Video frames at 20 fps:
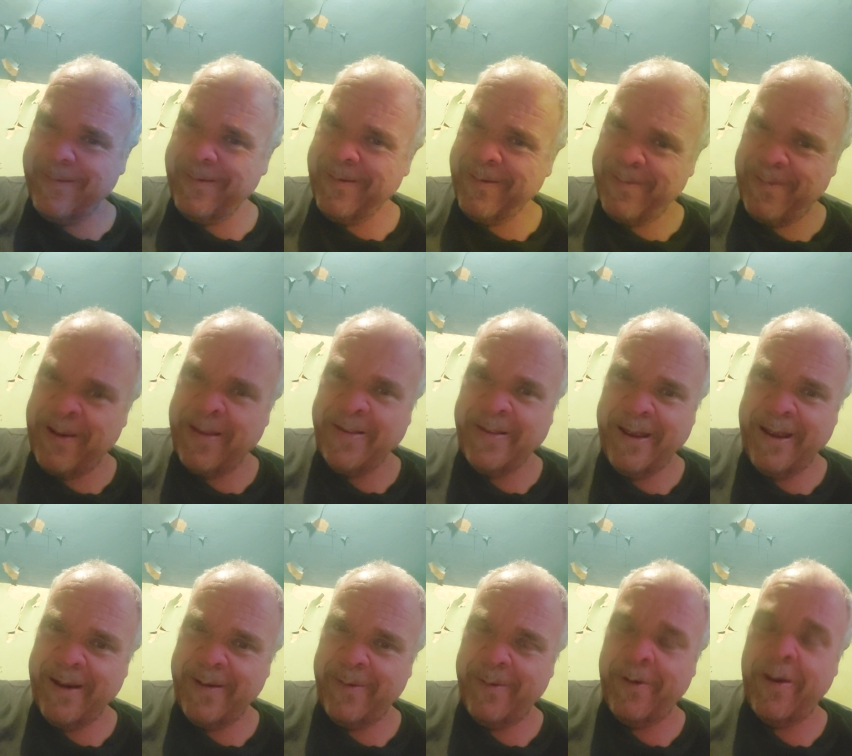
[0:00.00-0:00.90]
on my
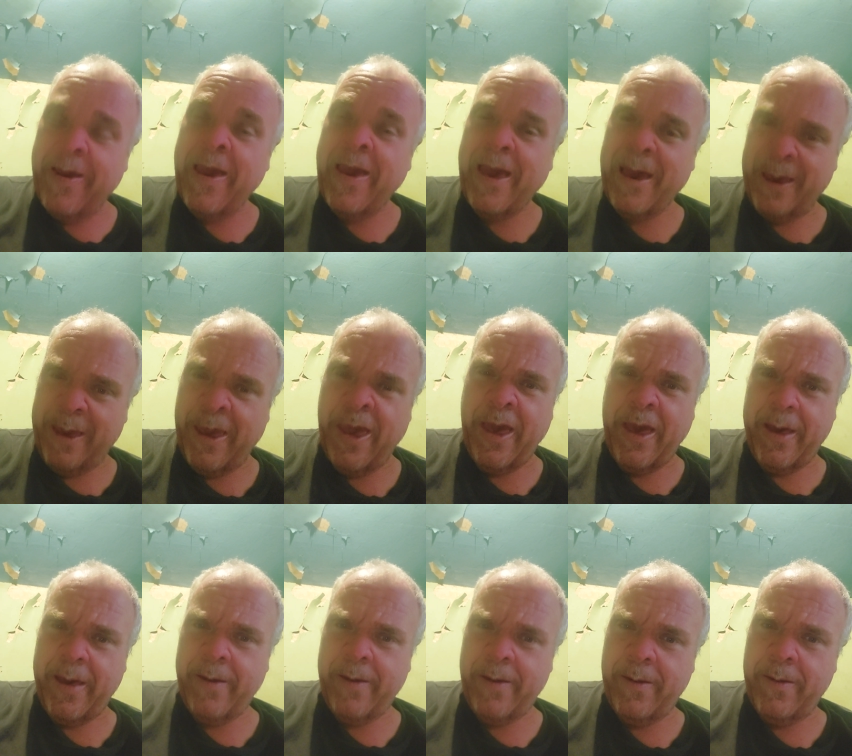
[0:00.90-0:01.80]
channel, heck yeah.
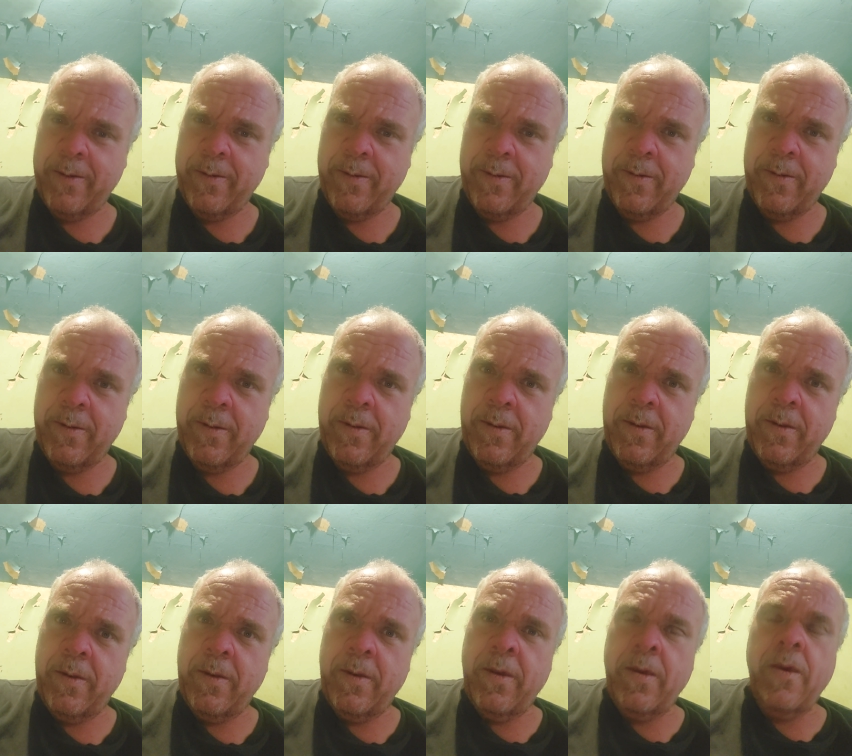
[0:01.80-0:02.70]

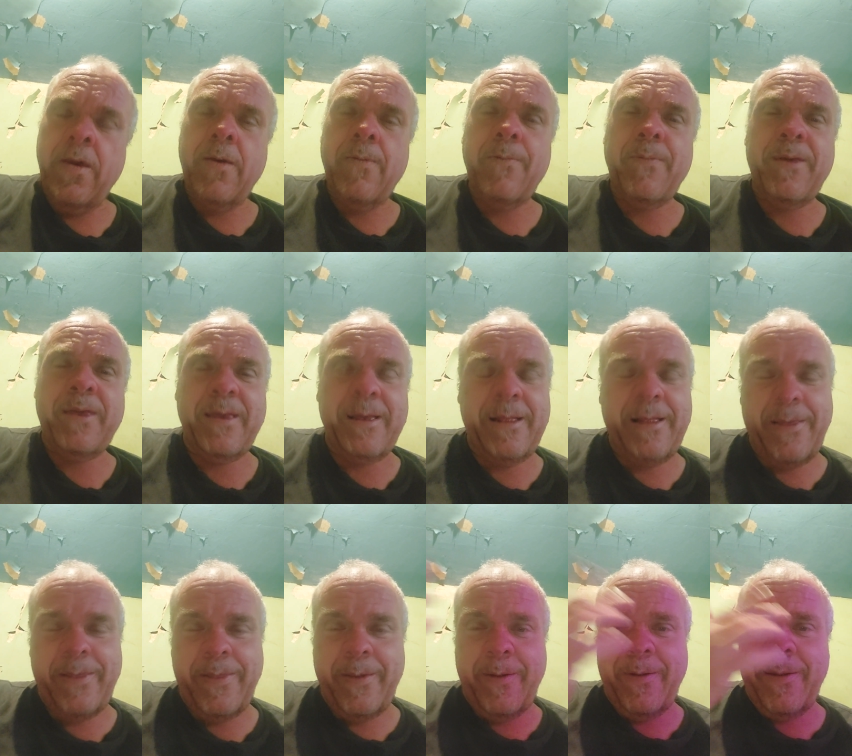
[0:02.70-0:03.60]
But you know, there